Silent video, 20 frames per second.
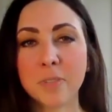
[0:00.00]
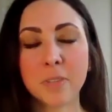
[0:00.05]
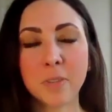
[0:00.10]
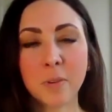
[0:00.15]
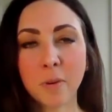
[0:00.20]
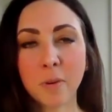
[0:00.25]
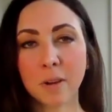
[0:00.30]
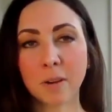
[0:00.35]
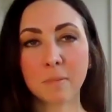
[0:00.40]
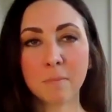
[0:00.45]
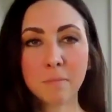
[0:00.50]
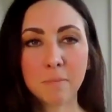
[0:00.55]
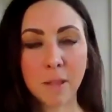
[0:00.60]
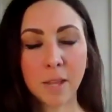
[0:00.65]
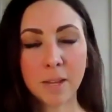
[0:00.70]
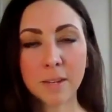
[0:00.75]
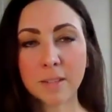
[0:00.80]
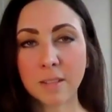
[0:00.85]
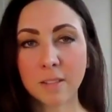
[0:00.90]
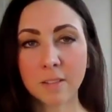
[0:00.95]
your
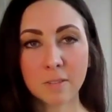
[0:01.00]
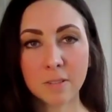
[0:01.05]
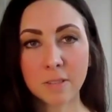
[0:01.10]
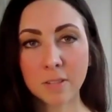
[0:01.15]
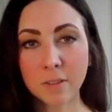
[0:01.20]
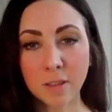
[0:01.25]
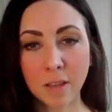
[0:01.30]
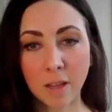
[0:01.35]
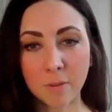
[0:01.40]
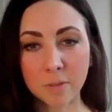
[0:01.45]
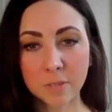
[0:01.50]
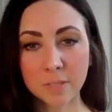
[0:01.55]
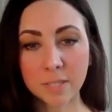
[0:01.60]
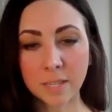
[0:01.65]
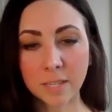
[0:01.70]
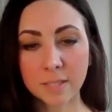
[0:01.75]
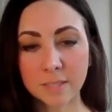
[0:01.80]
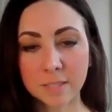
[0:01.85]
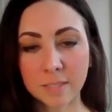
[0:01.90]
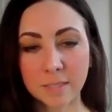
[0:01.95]
blood glucose,
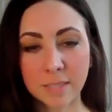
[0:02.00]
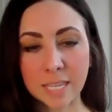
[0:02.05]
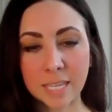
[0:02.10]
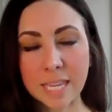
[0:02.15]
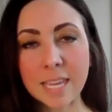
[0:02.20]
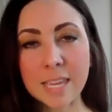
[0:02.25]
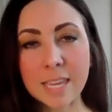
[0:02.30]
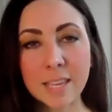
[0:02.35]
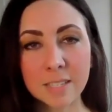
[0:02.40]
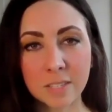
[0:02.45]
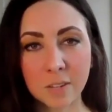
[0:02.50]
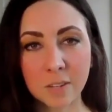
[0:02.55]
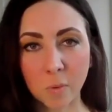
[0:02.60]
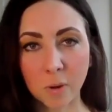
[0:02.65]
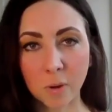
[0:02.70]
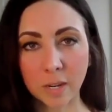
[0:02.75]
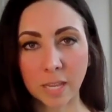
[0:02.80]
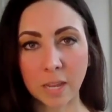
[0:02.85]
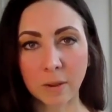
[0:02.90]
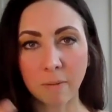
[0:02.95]
the key isn't
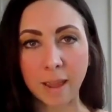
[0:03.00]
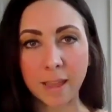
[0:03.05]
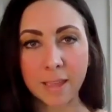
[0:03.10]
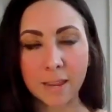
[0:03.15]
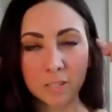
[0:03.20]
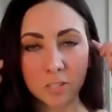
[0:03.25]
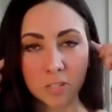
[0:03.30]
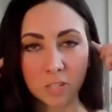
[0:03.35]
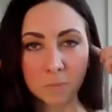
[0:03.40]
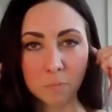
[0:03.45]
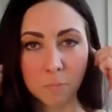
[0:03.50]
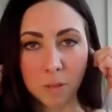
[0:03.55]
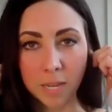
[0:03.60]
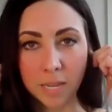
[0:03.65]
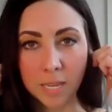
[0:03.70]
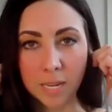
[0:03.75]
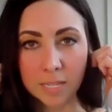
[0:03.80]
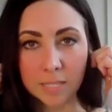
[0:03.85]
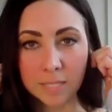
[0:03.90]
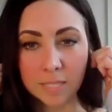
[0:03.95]
working, right? It's just
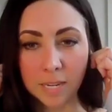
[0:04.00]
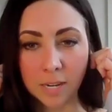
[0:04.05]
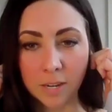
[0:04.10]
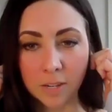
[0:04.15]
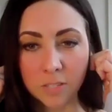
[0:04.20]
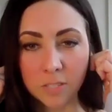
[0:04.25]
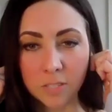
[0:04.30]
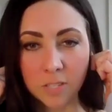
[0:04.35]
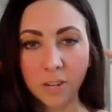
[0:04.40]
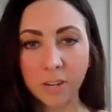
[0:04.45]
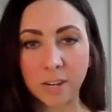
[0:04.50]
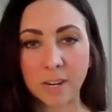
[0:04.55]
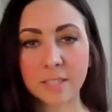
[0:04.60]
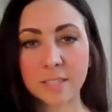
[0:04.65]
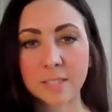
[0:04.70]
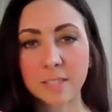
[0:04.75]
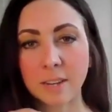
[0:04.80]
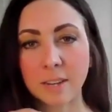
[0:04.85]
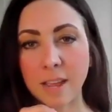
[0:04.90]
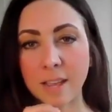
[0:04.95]
plugging its ears. So your
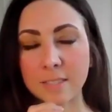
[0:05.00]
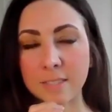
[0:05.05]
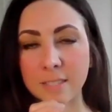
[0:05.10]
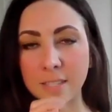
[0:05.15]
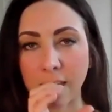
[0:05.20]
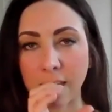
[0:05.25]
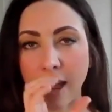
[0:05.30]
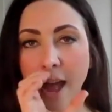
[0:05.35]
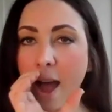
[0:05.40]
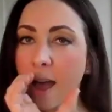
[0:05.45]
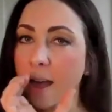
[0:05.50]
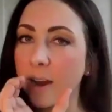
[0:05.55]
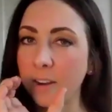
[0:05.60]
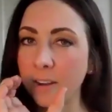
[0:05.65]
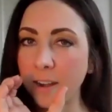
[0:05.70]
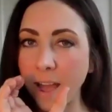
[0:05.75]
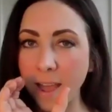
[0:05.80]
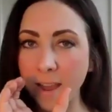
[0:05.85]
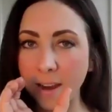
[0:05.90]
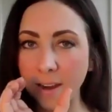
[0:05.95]
insulin has to get higher
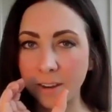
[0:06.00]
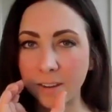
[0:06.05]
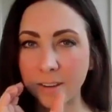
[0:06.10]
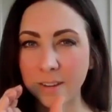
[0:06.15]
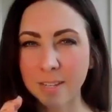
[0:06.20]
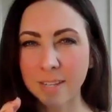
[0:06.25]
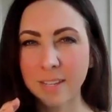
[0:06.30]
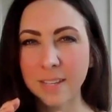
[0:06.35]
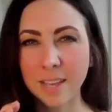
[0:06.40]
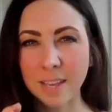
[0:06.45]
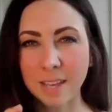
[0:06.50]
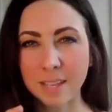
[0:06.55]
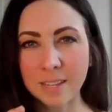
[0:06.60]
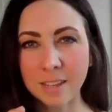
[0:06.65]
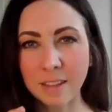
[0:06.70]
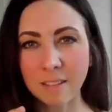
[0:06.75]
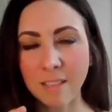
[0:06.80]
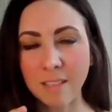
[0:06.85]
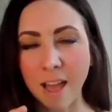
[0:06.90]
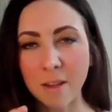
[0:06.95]
and higher
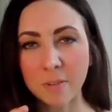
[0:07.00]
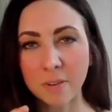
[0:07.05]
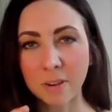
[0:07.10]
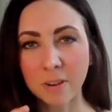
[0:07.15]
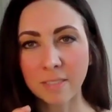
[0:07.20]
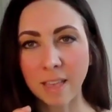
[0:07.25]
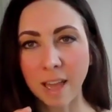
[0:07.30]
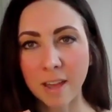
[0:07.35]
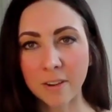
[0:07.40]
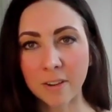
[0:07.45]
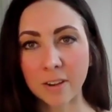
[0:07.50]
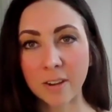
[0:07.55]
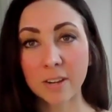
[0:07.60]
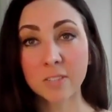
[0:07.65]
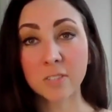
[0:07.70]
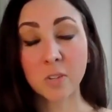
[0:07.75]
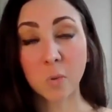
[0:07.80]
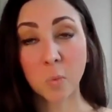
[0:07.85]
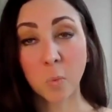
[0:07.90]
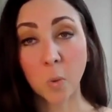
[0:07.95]
and yell louder and
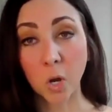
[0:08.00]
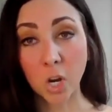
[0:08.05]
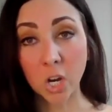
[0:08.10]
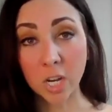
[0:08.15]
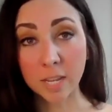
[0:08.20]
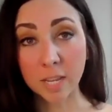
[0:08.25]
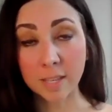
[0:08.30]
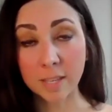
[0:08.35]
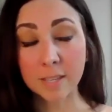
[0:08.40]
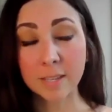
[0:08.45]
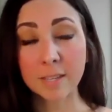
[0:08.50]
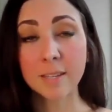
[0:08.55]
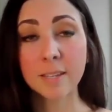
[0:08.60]
louder to work.